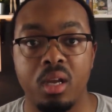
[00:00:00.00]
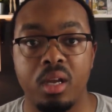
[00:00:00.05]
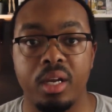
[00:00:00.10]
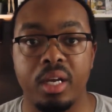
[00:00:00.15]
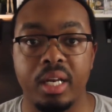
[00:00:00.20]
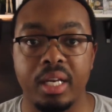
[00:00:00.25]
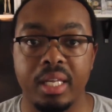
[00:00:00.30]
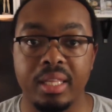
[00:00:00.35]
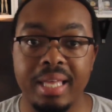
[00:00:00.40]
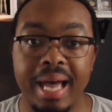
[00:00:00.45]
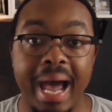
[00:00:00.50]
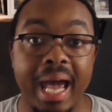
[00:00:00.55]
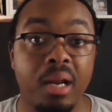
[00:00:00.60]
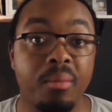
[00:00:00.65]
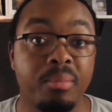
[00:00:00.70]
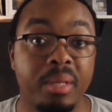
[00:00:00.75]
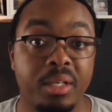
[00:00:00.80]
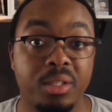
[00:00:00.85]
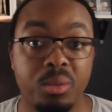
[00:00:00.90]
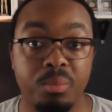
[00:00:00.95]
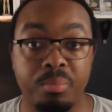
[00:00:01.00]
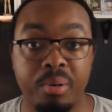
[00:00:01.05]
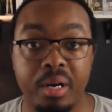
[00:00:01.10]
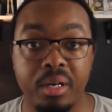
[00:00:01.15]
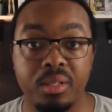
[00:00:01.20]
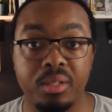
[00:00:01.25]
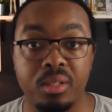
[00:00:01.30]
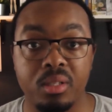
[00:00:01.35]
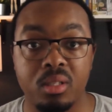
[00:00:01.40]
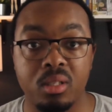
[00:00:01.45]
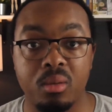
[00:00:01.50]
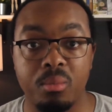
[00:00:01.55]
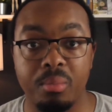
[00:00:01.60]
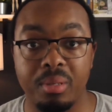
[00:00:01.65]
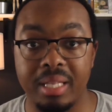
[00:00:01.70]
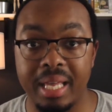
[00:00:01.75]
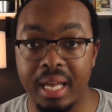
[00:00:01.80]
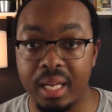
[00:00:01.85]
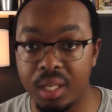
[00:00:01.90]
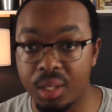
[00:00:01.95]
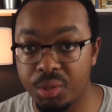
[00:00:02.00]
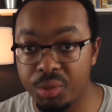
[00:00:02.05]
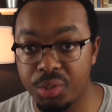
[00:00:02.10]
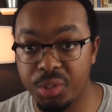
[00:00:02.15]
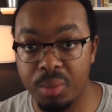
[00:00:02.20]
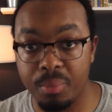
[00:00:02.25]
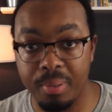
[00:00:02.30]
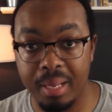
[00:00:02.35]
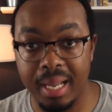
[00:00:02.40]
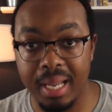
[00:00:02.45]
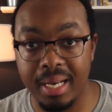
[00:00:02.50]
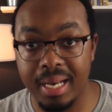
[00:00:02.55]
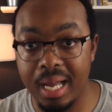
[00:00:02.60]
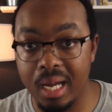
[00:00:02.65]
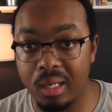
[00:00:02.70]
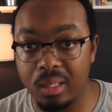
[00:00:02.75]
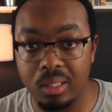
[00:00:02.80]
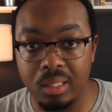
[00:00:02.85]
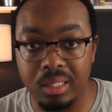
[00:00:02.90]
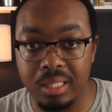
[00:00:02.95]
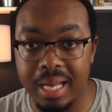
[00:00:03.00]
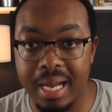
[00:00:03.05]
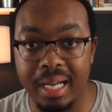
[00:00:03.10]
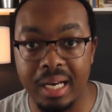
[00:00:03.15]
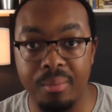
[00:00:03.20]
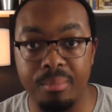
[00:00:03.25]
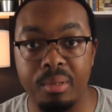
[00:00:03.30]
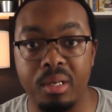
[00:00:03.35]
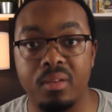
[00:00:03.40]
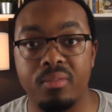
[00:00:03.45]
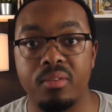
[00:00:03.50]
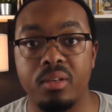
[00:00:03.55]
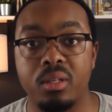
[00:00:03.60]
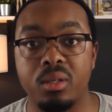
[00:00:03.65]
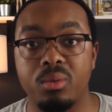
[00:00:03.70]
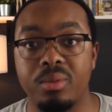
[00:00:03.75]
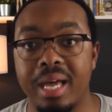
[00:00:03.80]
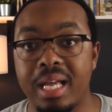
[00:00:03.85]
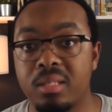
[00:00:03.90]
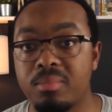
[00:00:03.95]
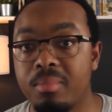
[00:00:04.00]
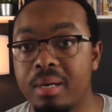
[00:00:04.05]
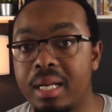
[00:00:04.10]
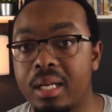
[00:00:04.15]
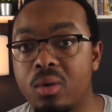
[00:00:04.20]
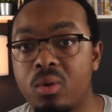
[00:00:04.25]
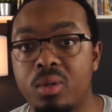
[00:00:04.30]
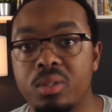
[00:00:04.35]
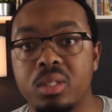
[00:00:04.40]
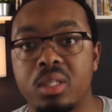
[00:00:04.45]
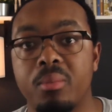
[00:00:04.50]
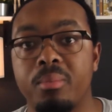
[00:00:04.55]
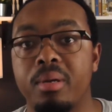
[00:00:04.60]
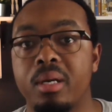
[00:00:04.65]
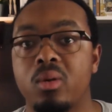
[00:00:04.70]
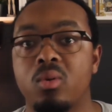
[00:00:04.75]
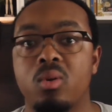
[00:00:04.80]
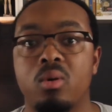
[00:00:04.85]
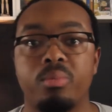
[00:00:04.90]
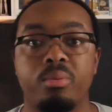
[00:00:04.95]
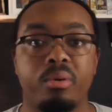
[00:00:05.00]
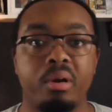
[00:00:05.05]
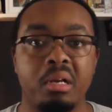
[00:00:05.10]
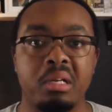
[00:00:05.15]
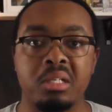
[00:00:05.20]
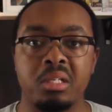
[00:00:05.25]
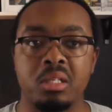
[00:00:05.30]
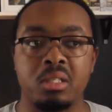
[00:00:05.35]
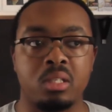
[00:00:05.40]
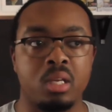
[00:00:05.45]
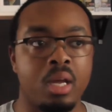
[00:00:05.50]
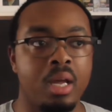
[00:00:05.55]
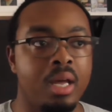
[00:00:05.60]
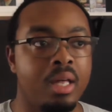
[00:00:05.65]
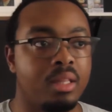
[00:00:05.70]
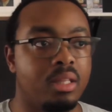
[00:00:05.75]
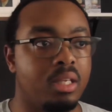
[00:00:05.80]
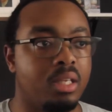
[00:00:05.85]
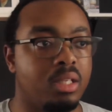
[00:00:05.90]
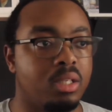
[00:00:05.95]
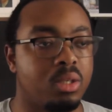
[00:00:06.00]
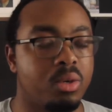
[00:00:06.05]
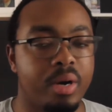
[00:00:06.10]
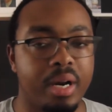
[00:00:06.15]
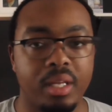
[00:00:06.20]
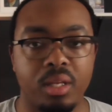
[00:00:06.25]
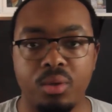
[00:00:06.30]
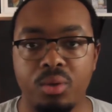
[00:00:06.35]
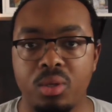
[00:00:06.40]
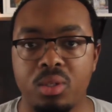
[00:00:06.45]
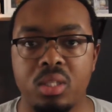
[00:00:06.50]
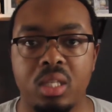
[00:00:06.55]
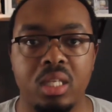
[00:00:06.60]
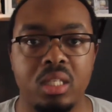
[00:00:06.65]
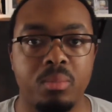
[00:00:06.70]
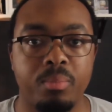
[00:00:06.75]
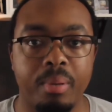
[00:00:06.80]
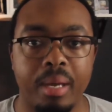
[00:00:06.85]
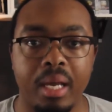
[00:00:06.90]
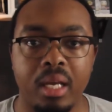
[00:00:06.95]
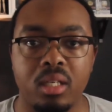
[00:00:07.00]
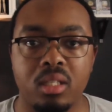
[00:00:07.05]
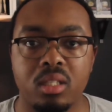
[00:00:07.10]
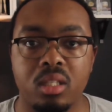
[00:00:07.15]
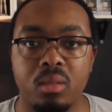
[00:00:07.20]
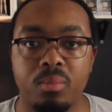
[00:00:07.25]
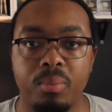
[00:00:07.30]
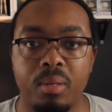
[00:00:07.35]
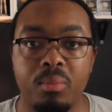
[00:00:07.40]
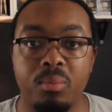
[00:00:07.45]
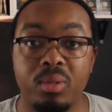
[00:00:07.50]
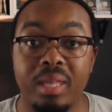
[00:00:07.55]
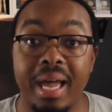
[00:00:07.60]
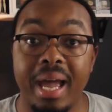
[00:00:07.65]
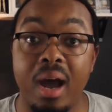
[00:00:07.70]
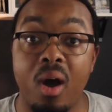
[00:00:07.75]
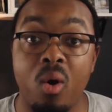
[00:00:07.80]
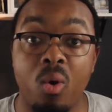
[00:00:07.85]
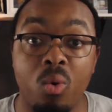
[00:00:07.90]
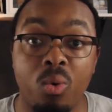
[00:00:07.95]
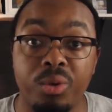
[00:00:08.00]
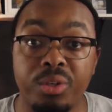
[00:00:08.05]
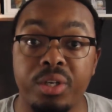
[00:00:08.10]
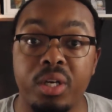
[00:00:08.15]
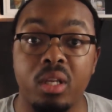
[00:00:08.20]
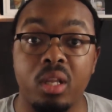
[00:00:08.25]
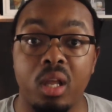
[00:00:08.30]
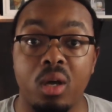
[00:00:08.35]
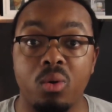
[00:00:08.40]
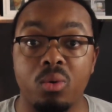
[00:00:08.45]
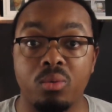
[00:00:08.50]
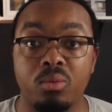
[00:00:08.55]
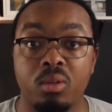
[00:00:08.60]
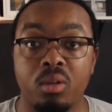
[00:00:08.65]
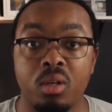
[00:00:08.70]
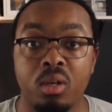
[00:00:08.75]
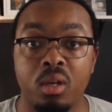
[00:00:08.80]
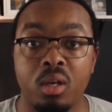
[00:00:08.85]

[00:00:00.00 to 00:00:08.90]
you're going to get the item that you purchased, but that interest you're paying out is not going to benefit you. That's money going to the big corporations, these credit unions, these banks, the people that own your loan.